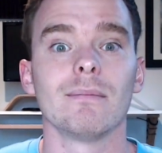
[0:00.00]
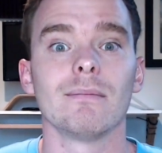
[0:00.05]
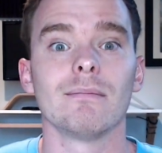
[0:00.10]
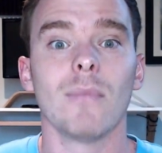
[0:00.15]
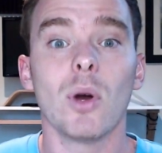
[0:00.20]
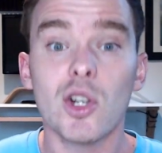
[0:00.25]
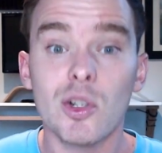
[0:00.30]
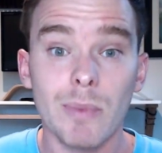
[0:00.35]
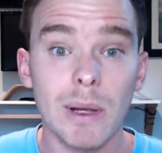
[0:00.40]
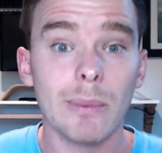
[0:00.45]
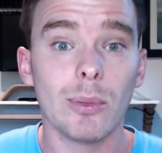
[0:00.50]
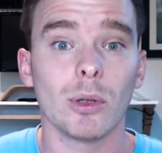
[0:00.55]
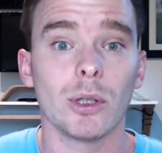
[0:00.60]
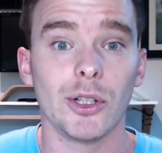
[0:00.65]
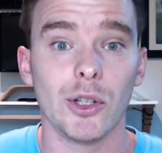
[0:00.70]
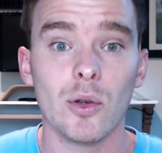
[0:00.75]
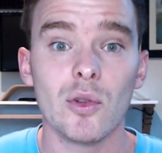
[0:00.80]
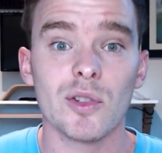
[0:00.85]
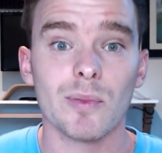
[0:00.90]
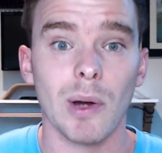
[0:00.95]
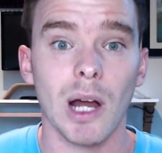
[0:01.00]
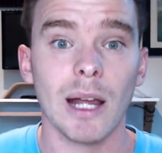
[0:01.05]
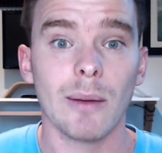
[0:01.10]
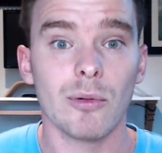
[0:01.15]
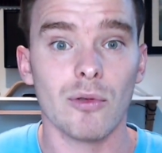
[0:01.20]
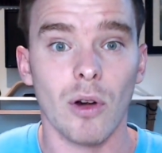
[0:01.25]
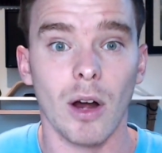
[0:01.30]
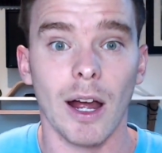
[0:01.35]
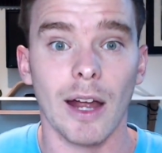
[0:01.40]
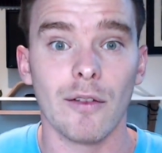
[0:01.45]
Most people use
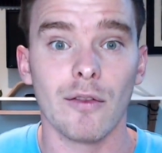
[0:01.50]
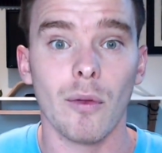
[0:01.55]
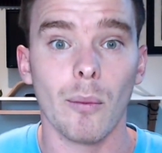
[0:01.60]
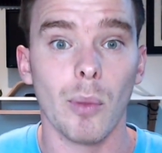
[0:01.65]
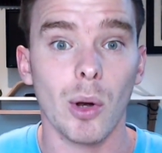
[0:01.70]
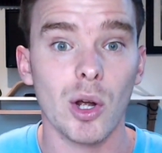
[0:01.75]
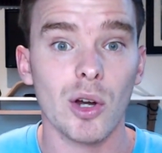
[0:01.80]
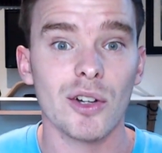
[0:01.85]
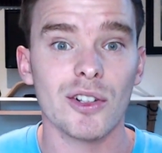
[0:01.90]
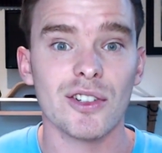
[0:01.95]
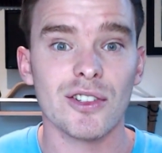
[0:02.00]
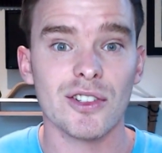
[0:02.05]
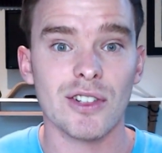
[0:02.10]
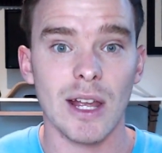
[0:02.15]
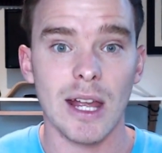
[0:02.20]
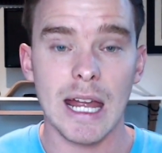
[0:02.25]
Pipedrive because